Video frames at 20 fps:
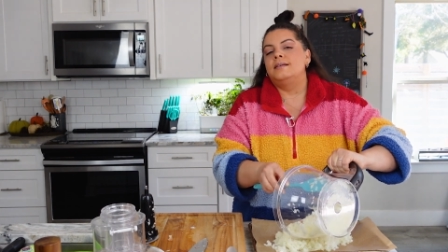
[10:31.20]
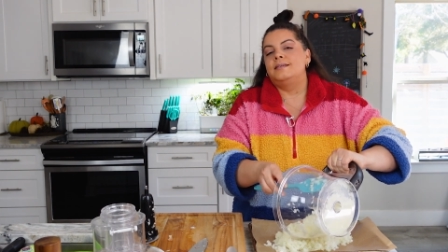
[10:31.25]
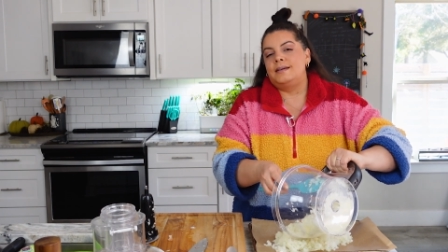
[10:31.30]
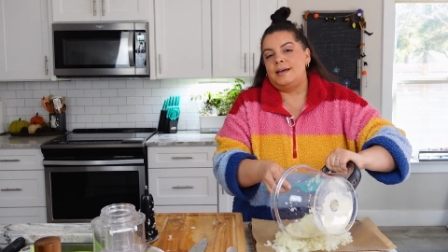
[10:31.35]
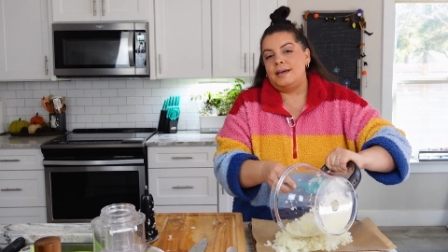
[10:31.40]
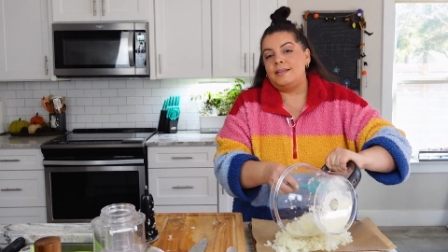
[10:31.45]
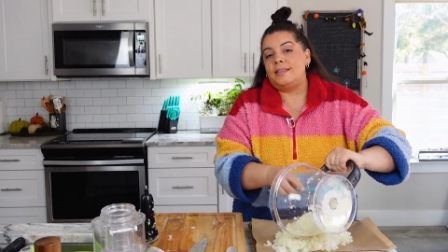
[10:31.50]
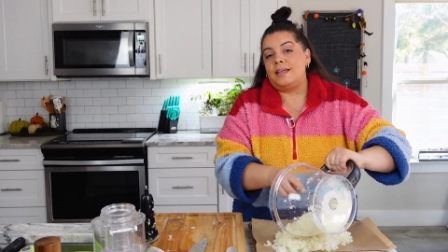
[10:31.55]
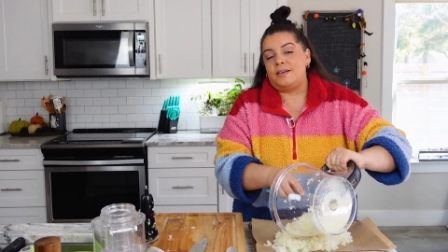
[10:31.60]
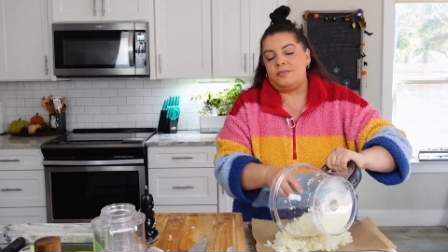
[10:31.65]

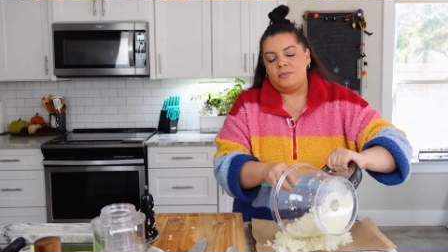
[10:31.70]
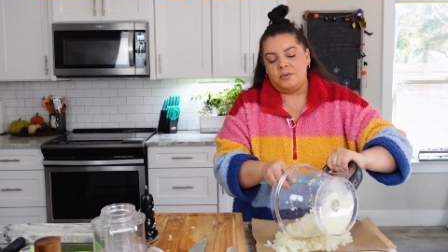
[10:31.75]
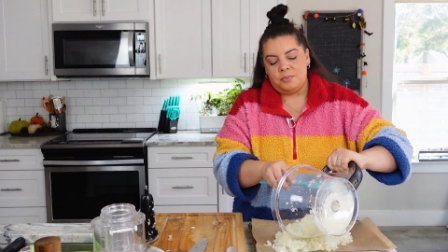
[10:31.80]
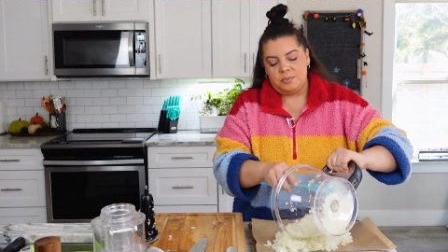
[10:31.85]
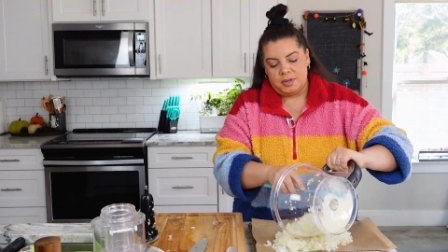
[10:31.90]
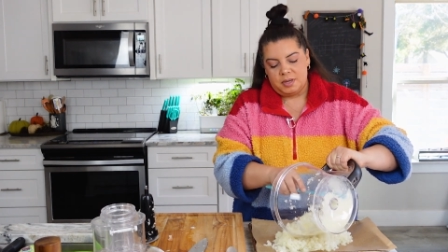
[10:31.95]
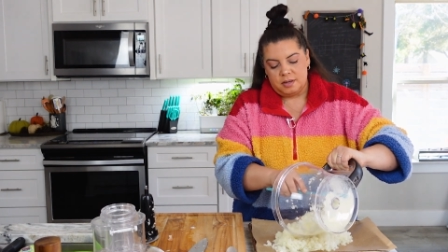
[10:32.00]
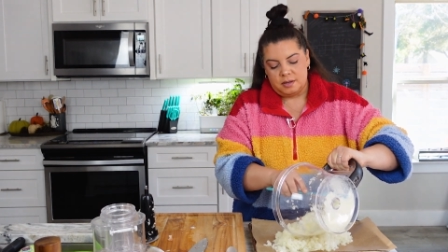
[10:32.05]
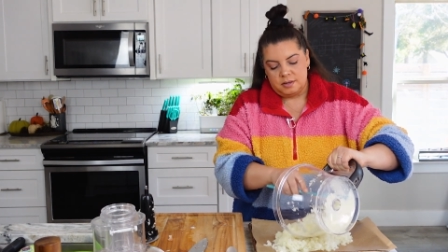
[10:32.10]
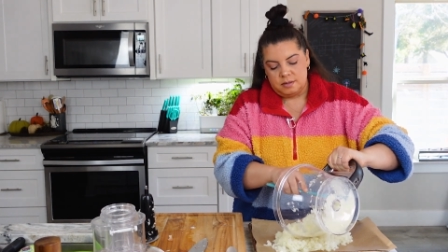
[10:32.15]
and life will
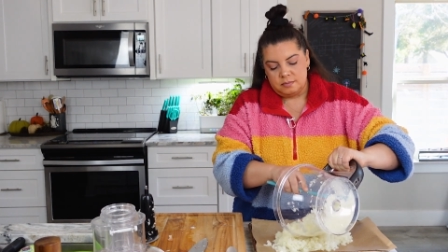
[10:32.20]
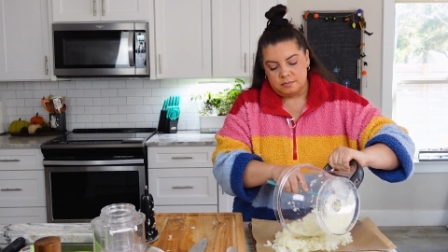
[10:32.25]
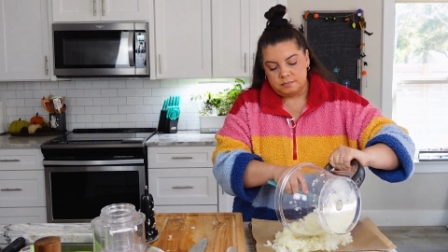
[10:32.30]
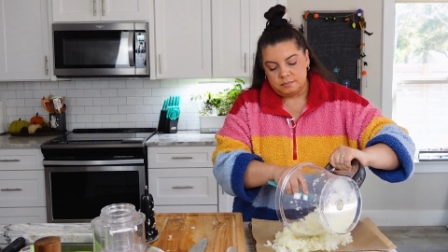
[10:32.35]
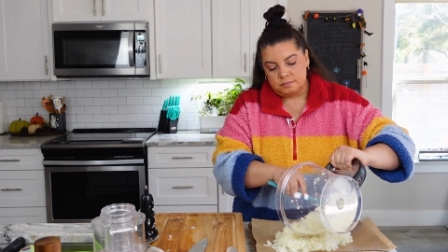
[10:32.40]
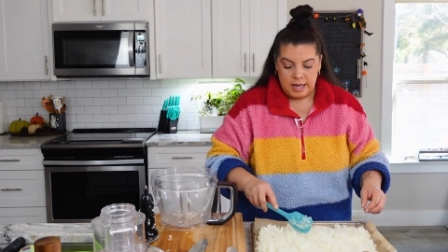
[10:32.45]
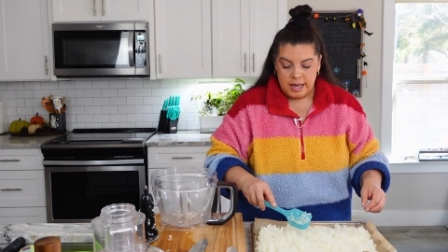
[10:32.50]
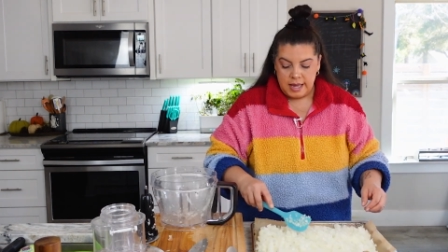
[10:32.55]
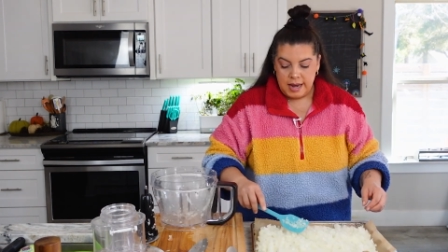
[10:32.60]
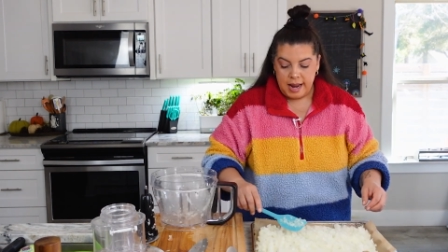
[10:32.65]
be good.
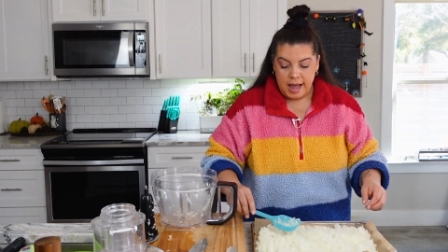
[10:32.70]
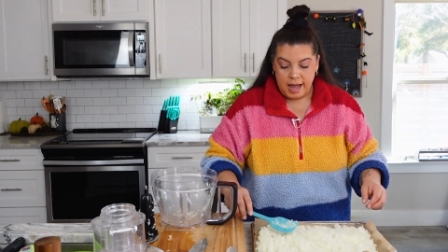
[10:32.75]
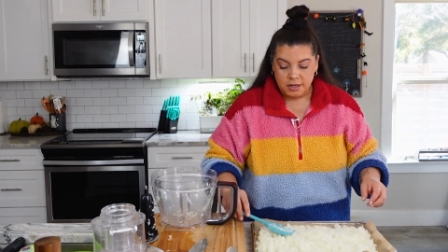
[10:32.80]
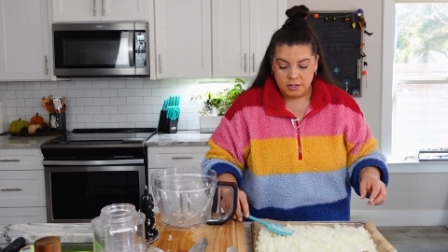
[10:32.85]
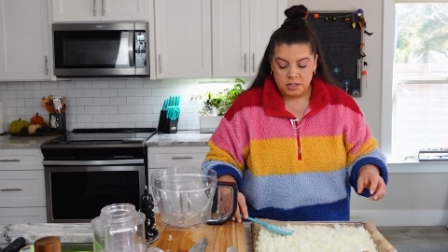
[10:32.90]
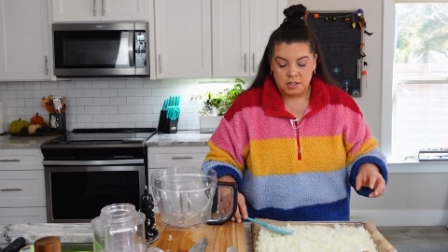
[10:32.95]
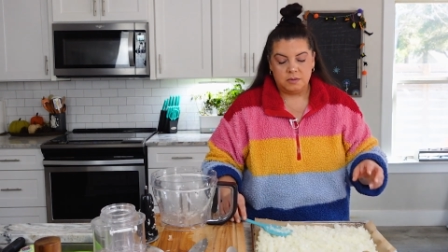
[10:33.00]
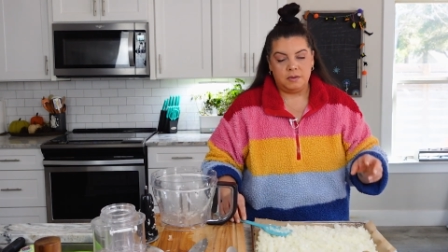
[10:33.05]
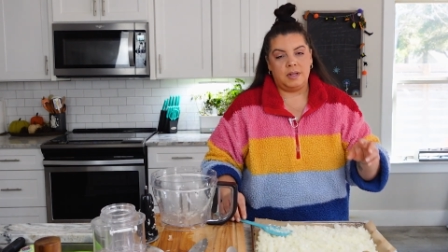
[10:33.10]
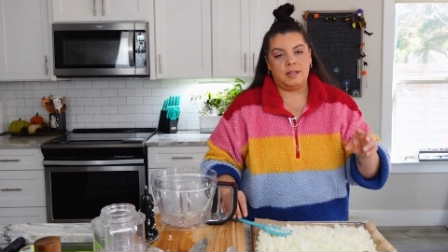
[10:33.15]
And
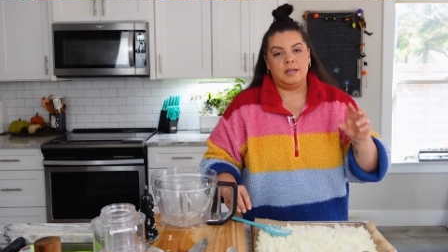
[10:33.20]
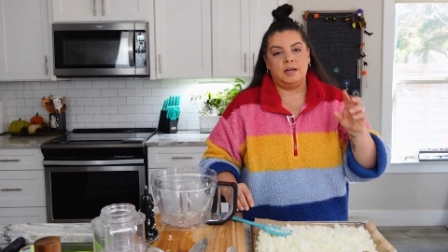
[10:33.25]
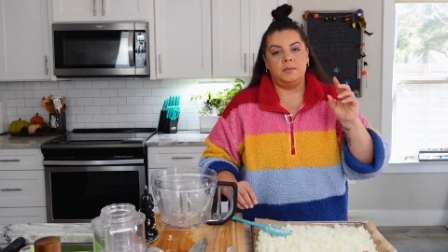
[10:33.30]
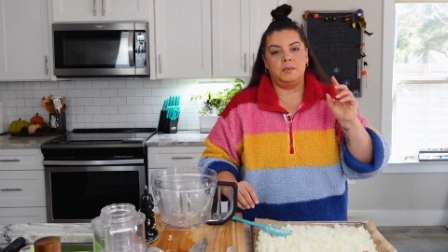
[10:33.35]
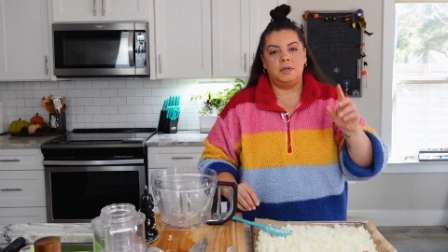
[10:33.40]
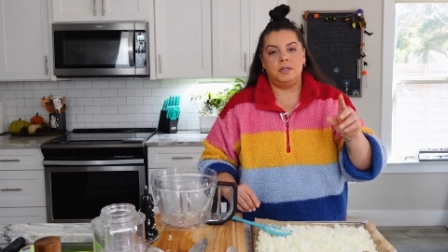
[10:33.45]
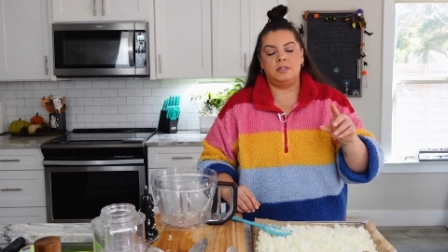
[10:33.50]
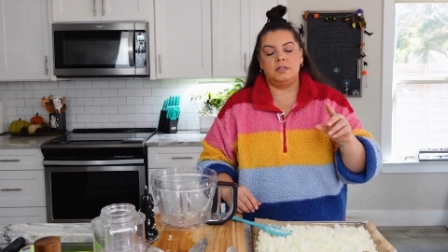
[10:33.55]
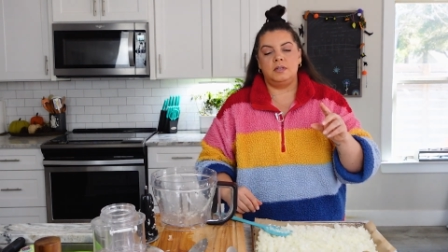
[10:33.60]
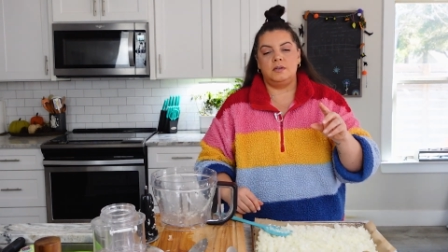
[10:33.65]
actually what I think I'm
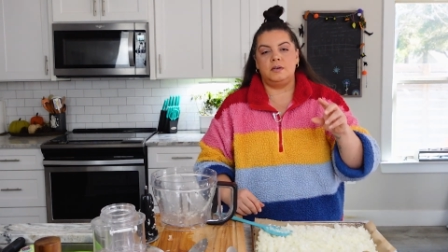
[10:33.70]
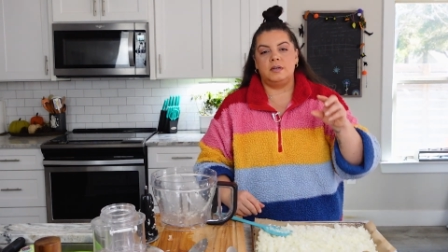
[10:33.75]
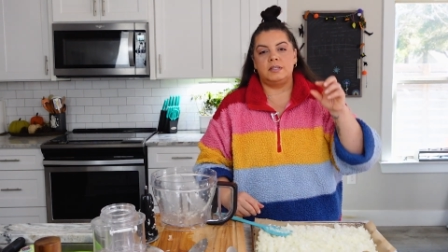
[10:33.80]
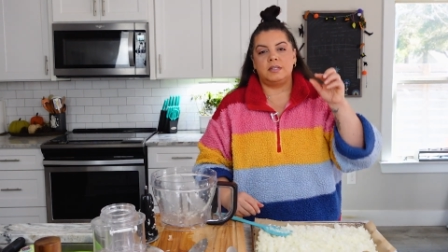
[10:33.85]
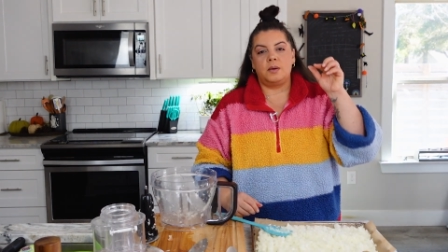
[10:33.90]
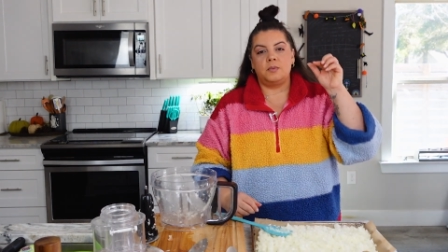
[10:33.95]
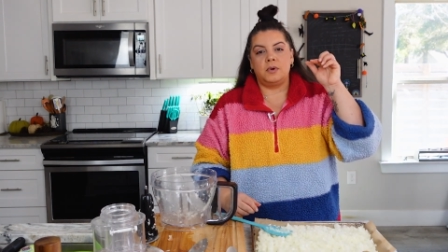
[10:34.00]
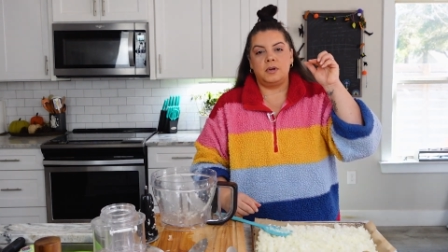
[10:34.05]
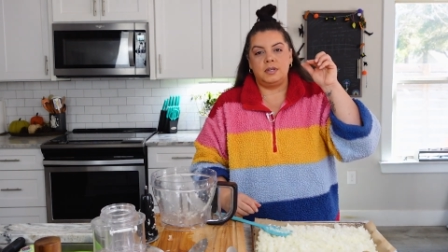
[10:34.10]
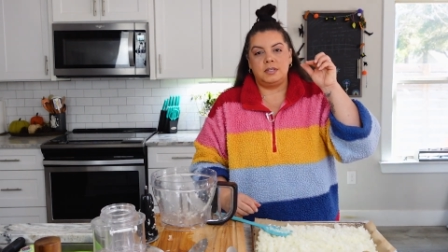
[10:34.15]
gonna do is
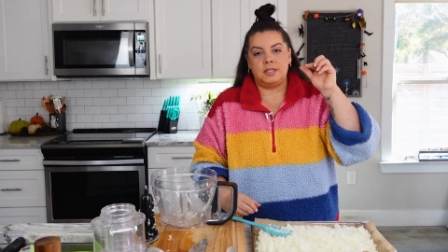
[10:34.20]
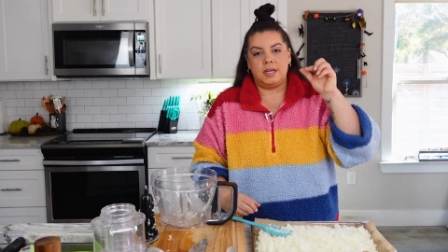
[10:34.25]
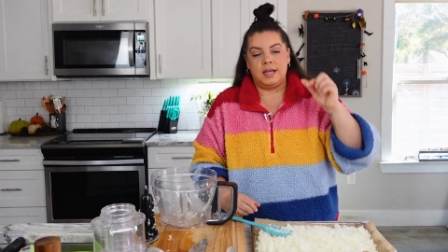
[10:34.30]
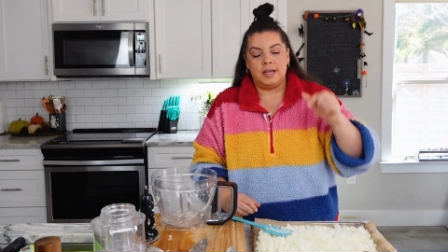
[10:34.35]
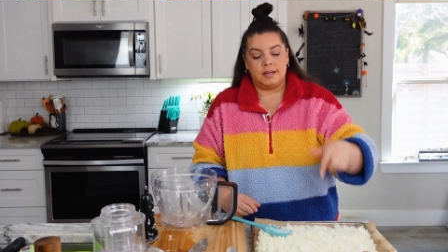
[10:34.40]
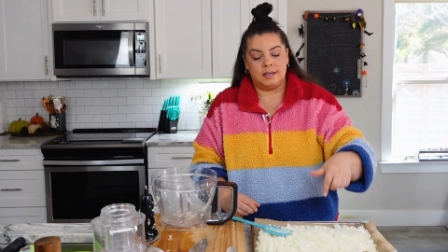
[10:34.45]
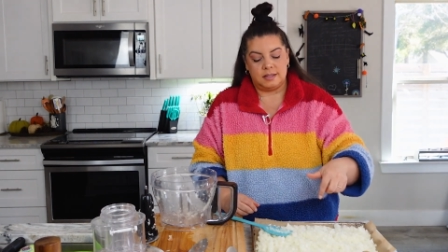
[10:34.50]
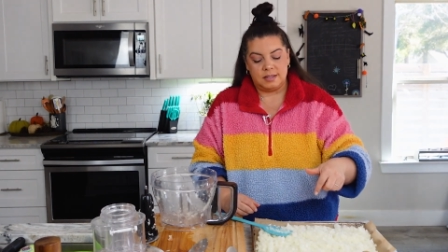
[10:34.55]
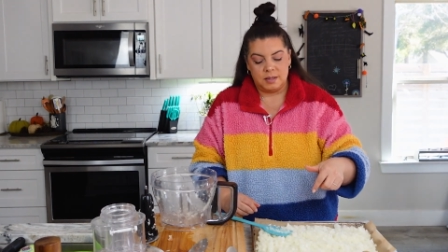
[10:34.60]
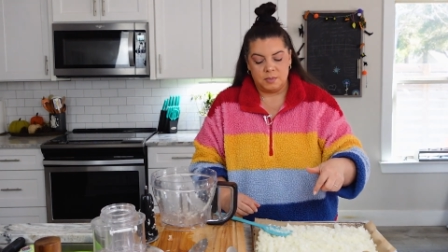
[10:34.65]
I'm gonna
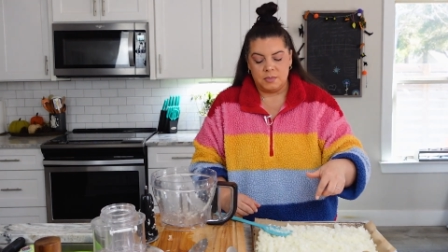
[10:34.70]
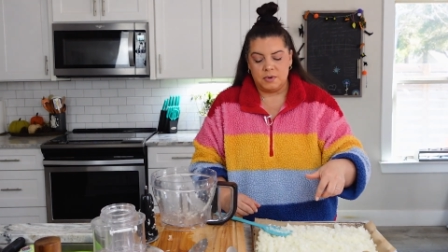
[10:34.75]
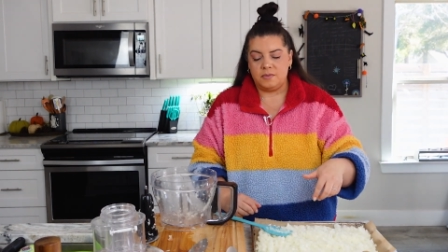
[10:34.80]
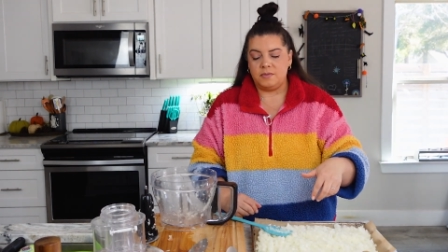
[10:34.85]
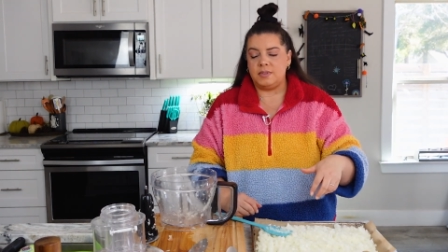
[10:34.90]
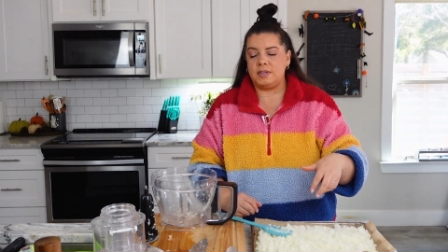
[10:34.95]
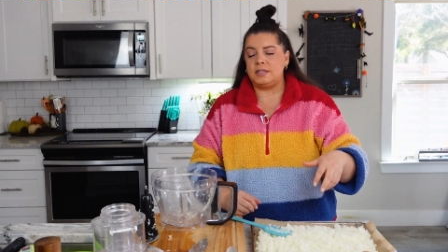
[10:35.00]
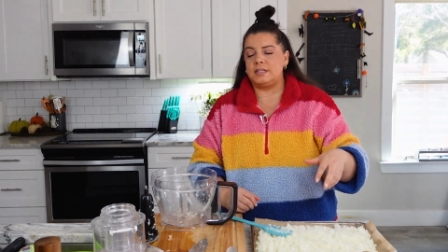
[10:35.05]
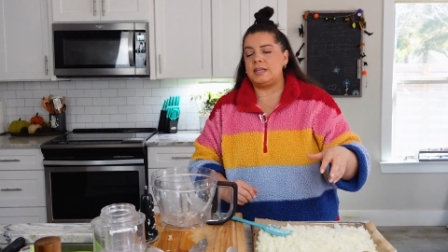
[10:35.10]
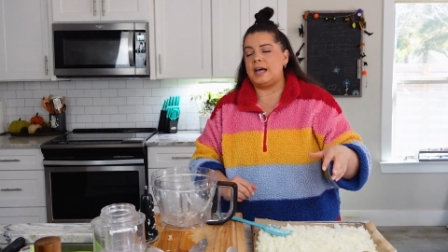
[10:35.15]
take some
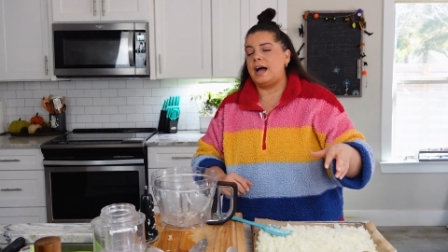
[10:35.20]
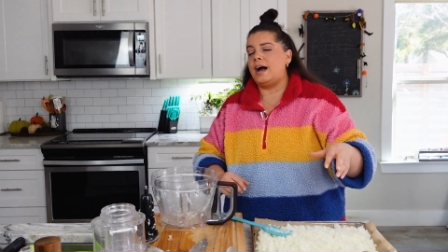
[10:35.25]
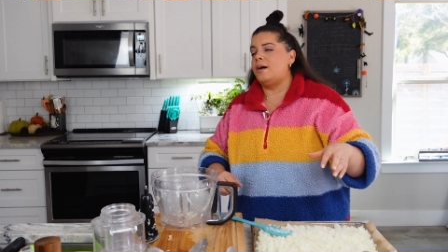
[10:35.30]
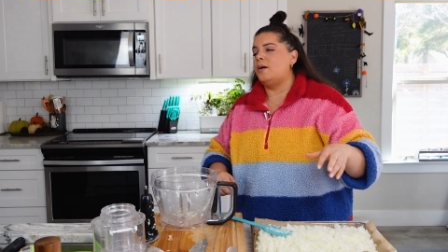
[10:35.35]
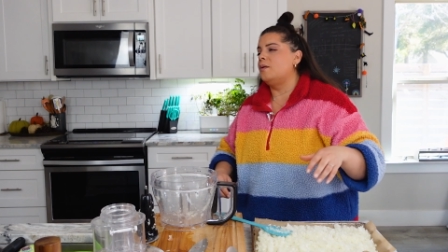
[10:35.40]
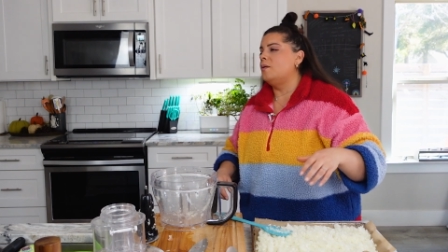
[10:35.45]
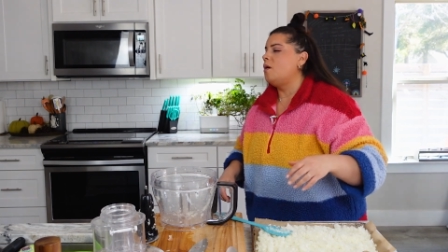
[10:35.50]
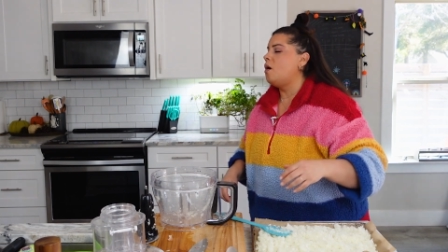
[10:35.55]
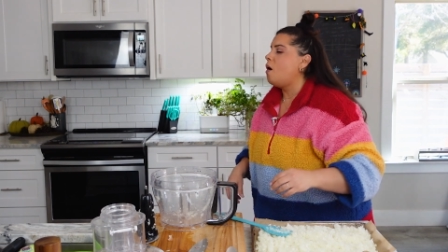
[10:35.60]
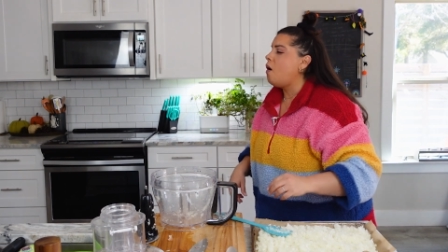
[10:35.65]
of this
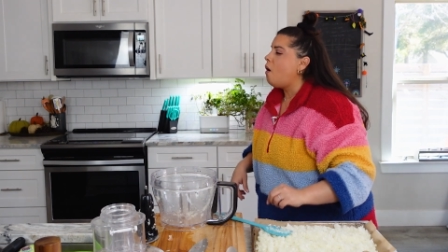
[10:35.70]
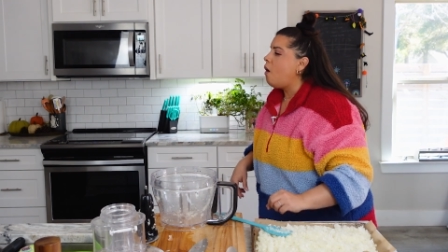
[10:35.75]
out.